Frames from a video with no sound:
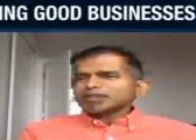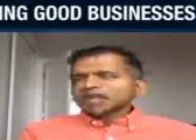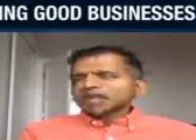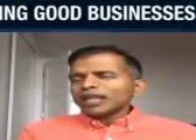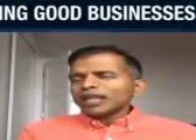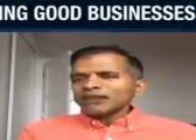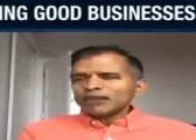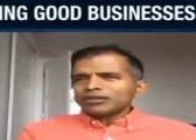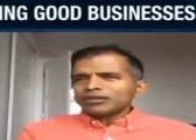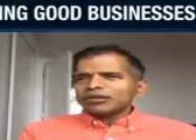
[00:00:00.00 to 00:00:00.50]

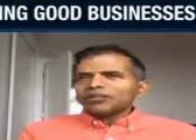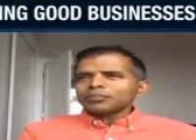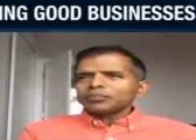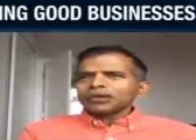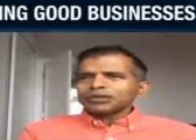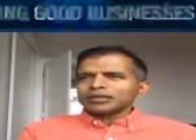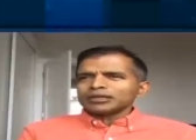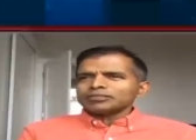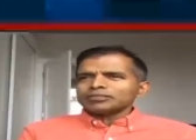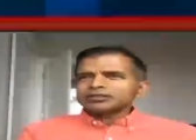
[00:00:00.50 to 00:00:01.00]
late to the
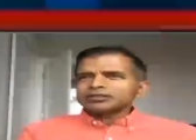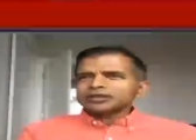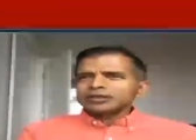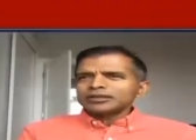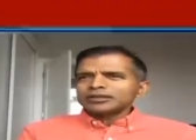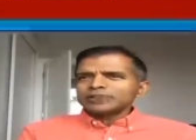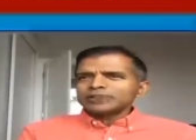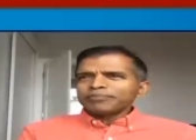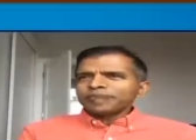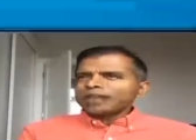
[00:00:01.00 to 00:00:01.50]
punch.
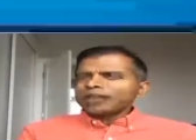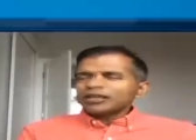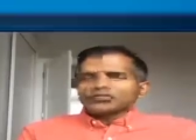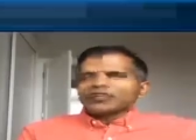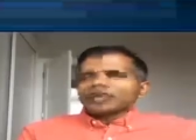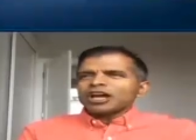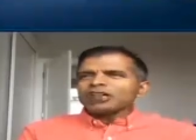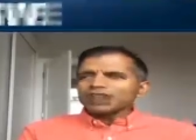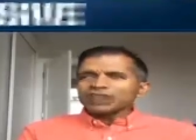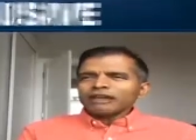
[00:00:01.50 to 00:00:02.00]
It's
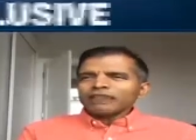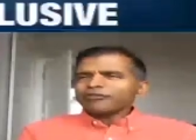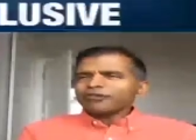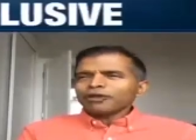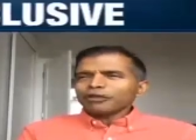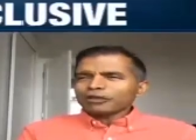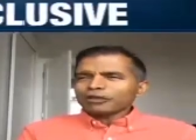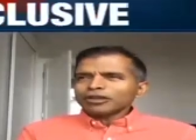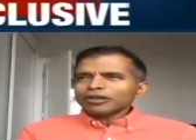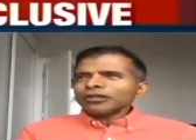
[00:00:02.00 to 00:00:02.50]
not their
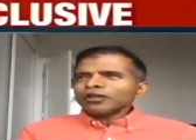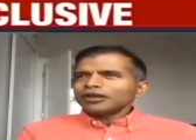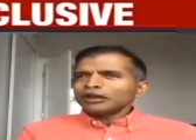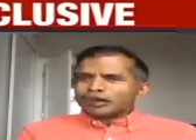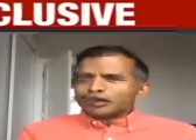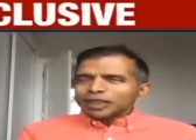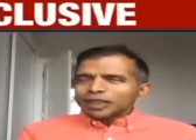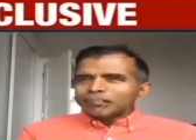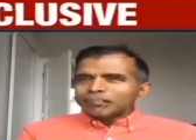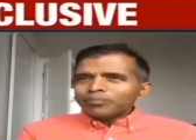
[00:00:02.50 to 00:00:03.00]
fault.
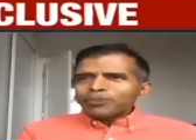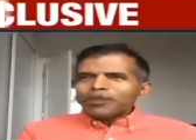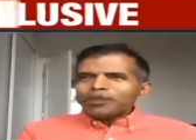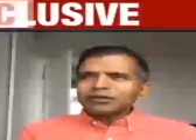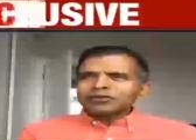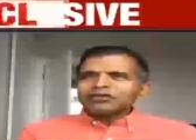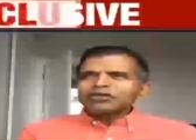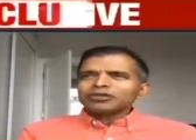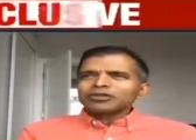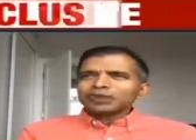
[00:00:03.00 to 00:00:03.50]
They're
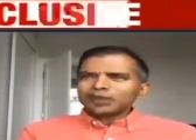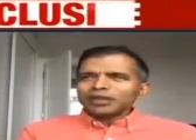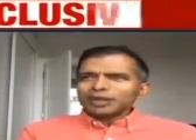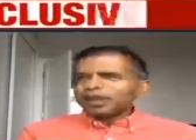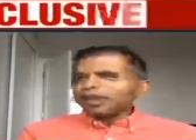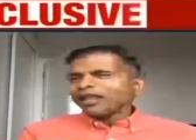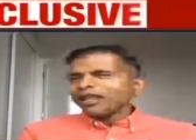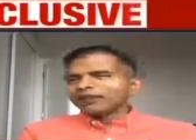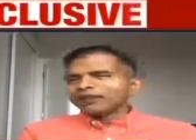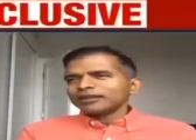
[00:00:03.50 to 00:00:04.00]
built to be
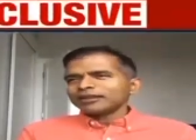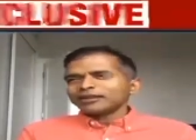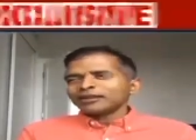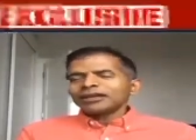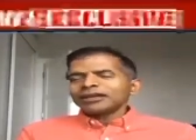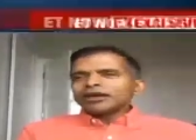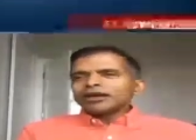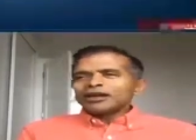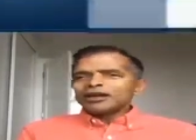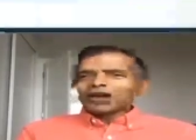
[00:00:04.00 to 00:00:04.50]
late,
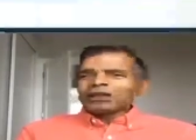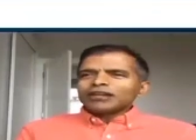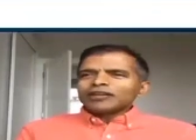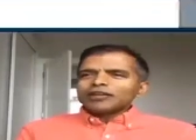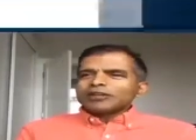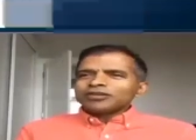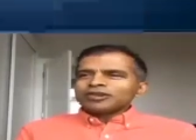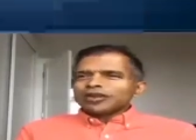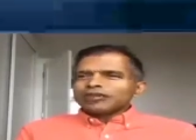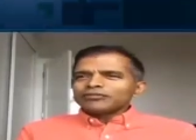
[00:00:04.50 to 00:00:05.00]
right?
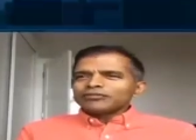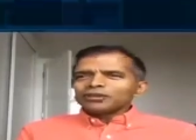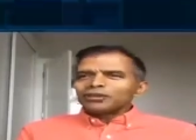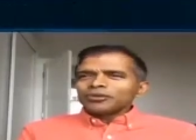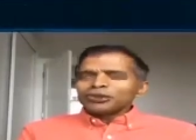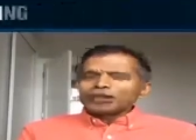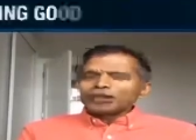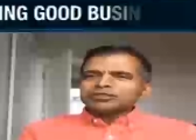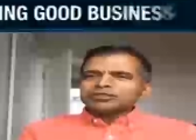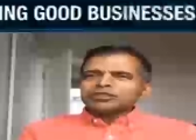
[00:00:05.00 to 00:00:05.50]
You, so
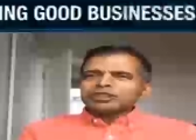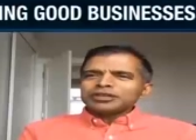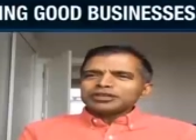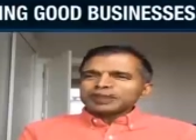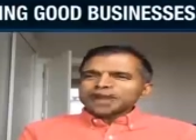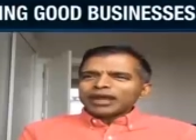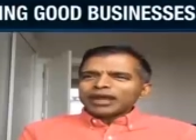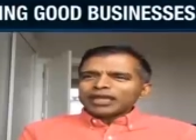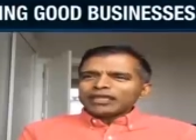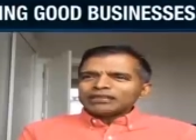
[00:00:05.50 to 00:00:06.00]
when you see
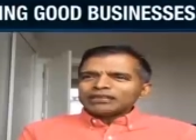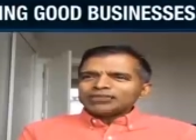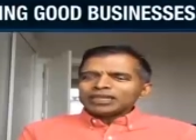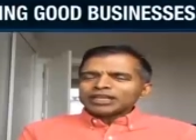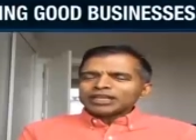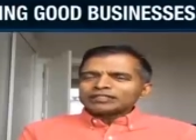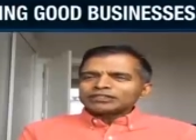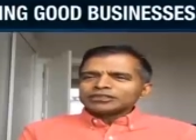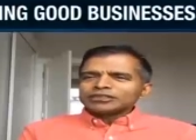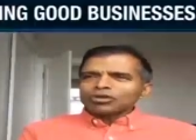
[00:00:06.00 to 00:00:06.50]
ratings
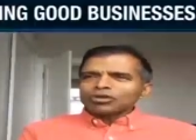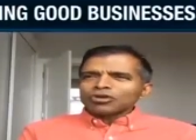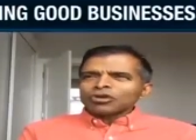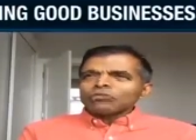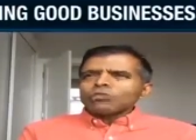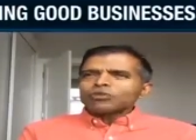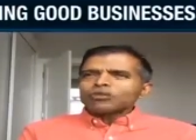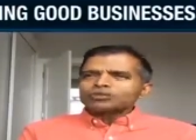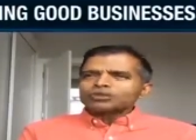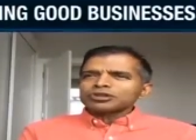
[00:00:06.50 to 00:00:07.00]
change, it's
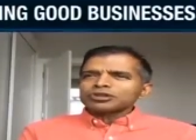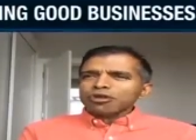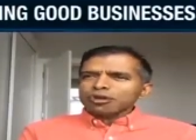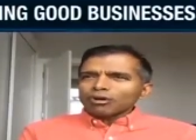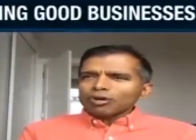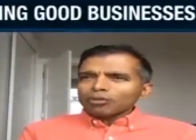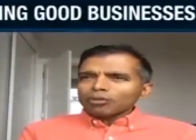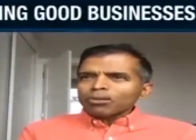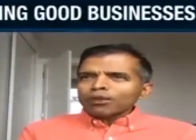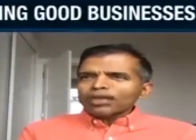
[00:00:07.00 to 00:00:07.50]
almost
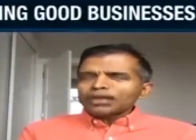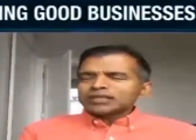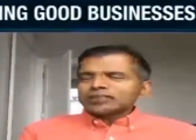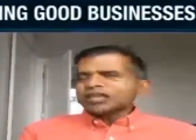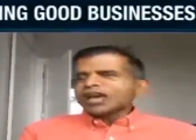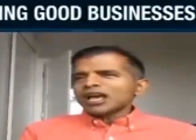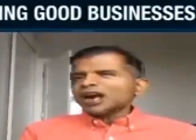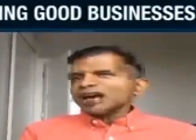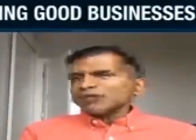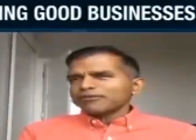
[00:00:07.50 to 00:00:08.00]

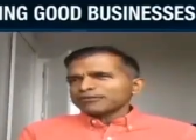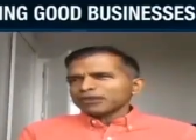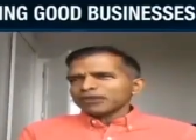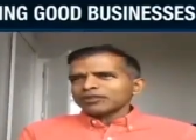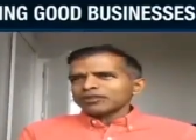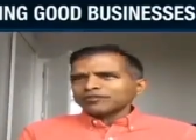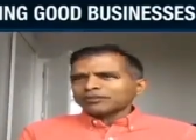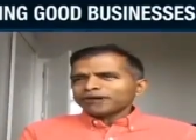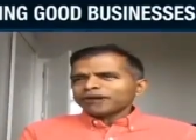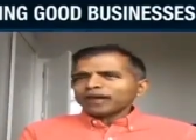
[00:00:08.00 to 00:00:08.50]
always after
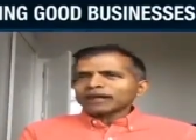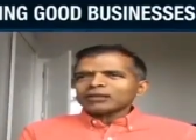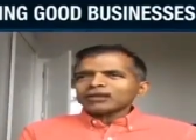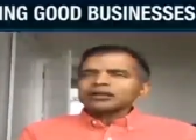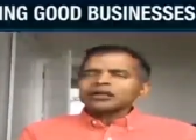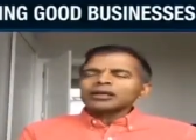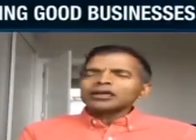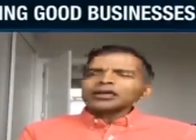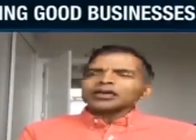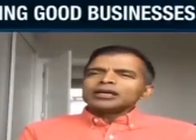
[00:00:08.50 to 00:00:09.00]
the fact.
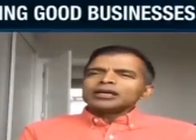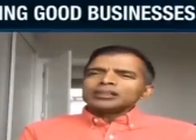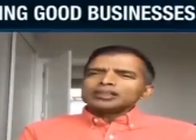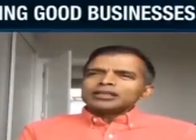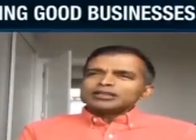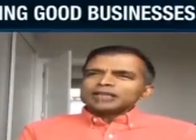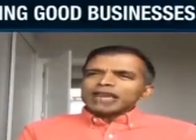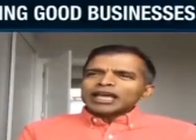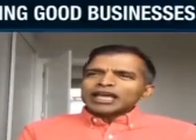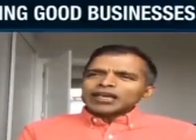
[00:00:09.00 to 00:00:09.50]
The
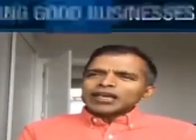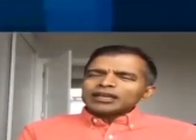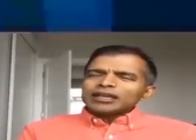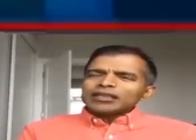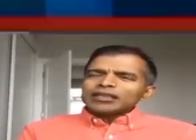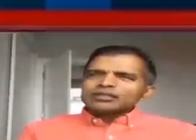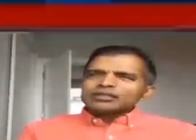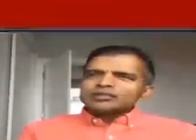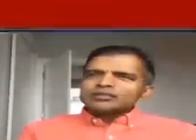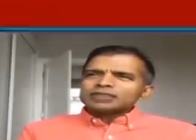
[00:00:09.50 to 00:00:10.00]
second
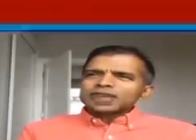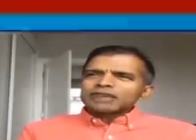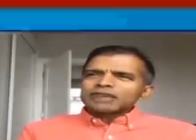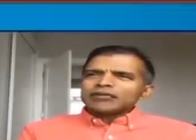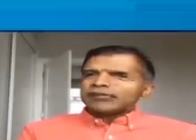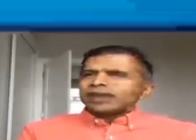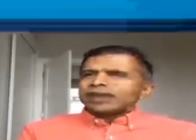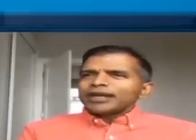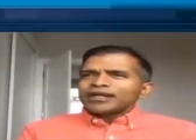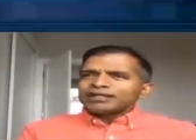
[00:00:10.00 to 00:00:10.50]
is
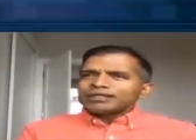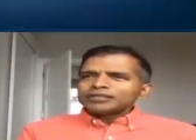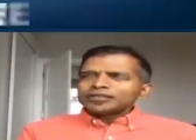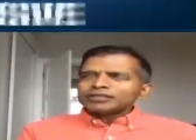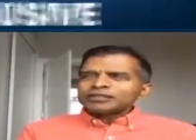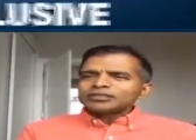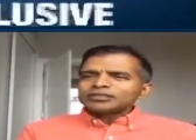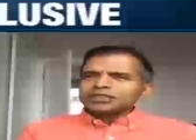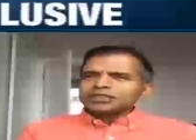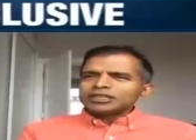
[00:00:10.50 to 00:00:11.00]
that ratings
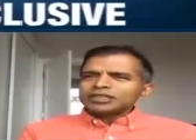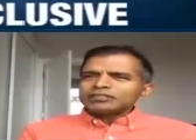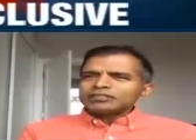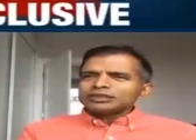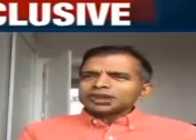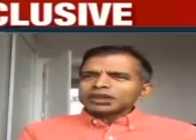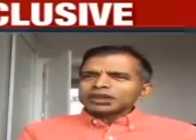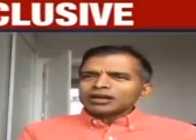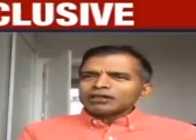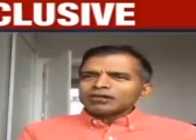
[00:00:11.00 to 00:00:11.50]
agencies
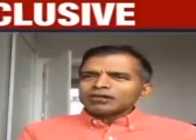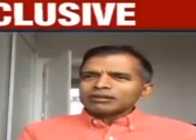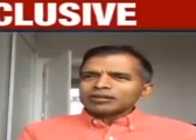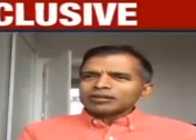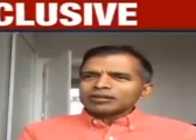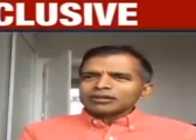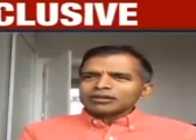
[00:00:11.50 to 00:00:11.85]
are